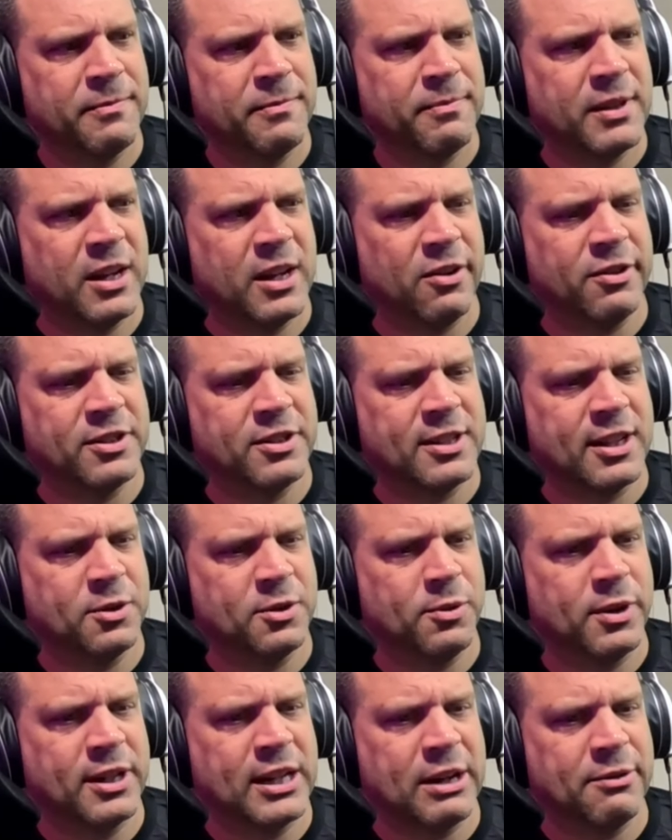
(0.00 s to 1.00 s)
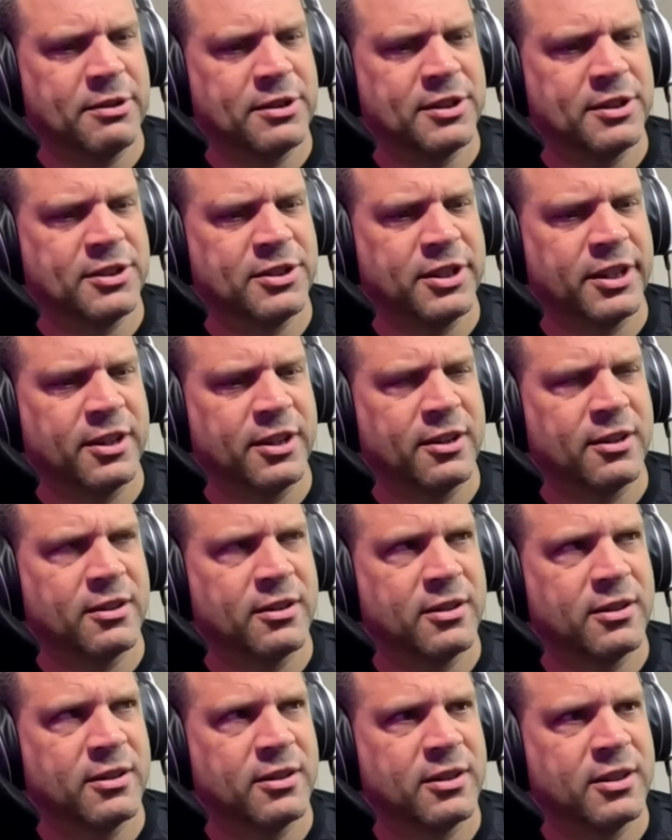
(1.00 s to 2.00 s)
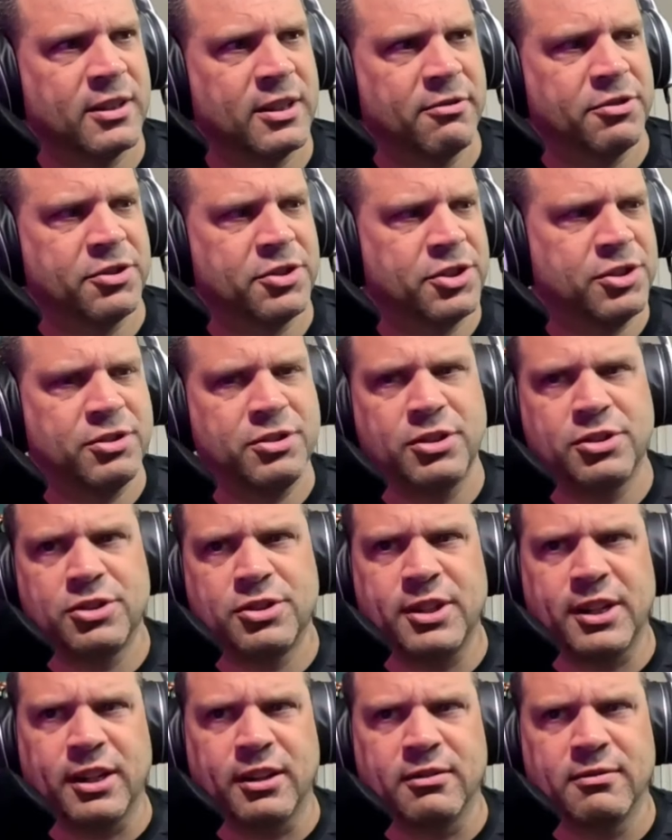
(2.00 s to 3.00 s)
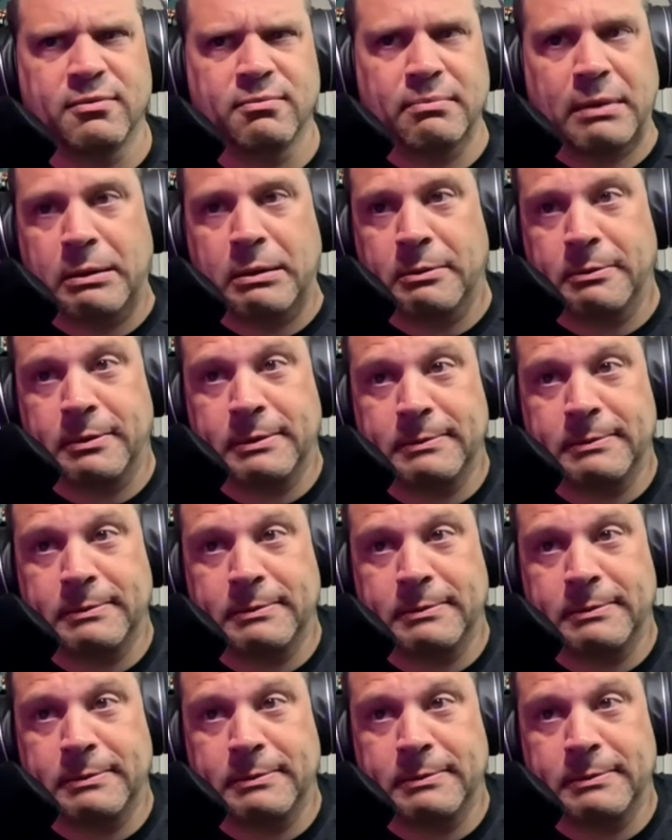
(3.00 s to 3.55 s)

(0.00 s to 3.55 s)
always thought the one guy was the singer that was just singing. I don't know.